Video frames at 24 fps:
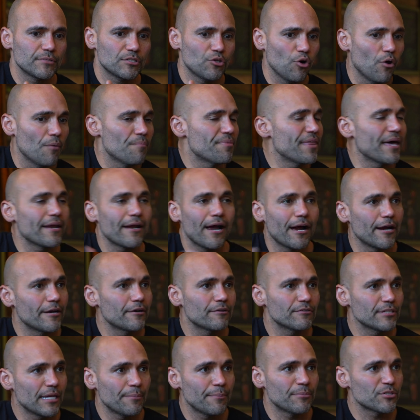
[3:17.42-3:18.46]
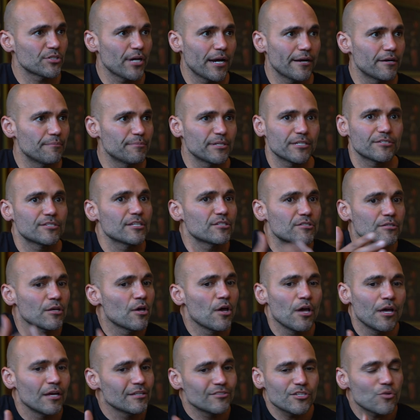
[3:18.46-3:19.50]
go up that much higher. Because there's
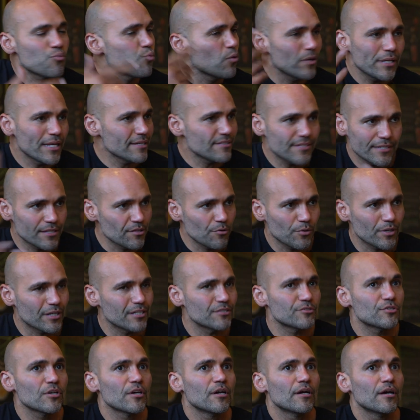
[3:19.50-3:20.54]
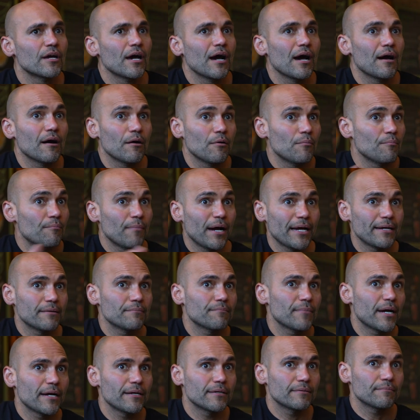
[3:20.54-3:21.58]
just one less thing to worry. Because
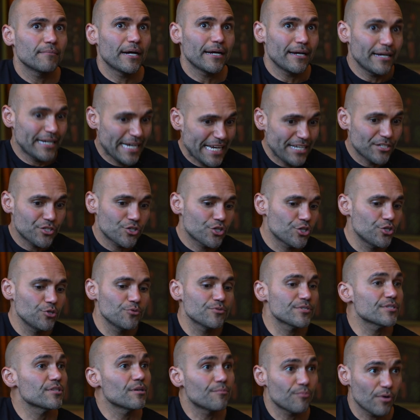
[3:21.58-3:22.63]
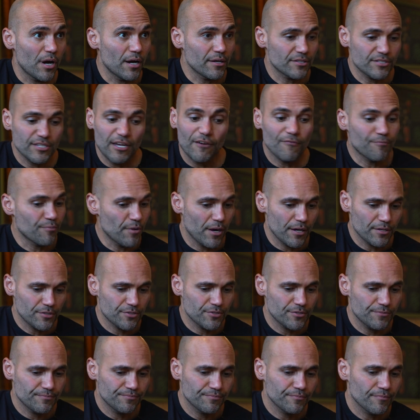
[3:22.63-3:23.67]
my HQ's in the Bronx, South
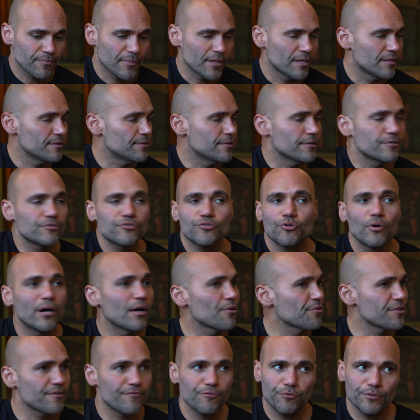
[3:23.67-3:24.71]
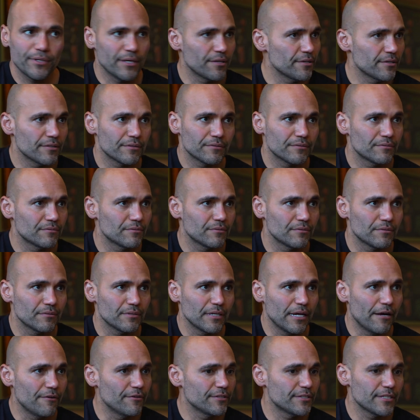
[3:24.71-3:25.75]
Bronx. There is no healthy food down there.
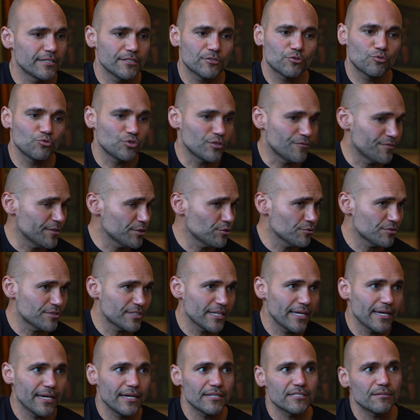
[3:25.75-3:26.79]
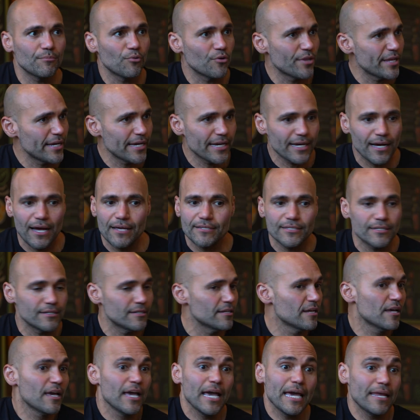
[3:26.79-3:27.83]
Everything is cuchifrito stands and
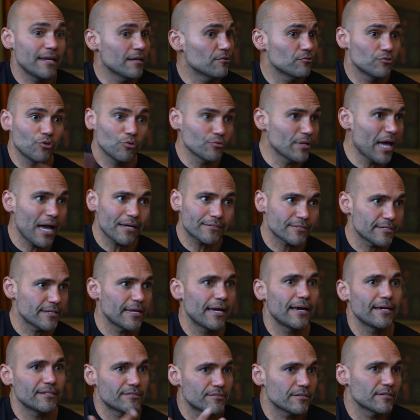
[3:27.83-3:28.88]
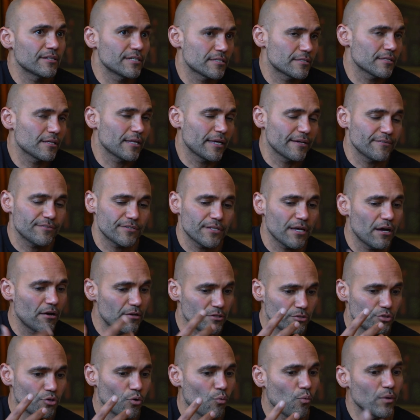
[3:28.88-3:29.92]
bodegas, and no knock to that. It's a lifestyle,
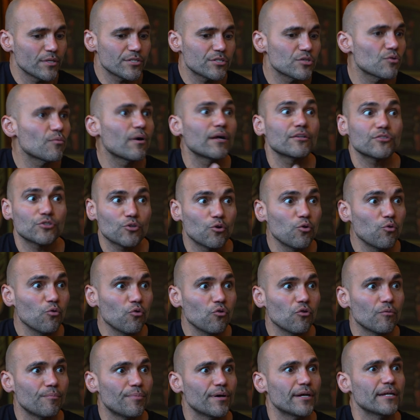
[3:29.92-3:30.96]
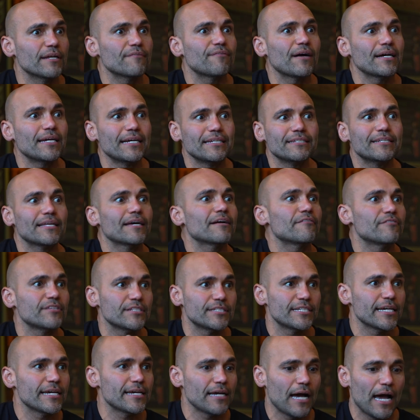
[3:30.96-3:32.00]
and once in a while it's cool. But if I ate that every
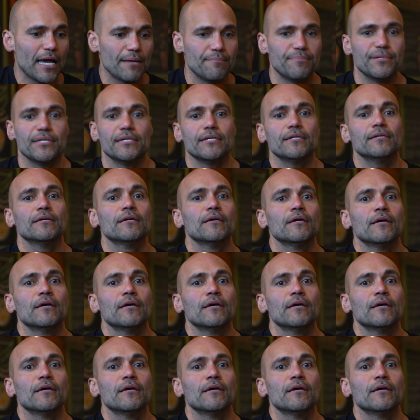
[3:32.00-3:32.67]
day, I'd be